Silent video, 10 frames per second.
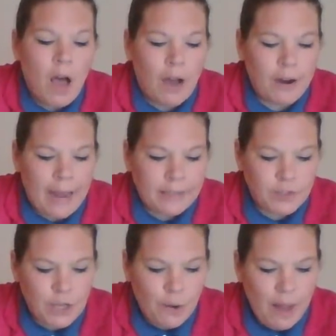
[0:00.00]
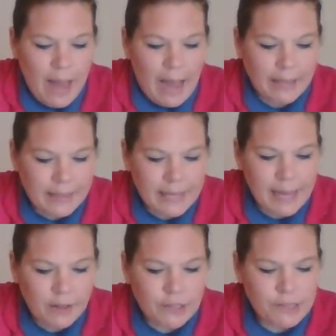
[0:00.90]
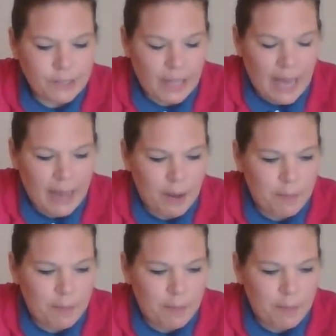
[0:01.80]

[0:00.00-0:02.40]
All right, so I think I learned a lot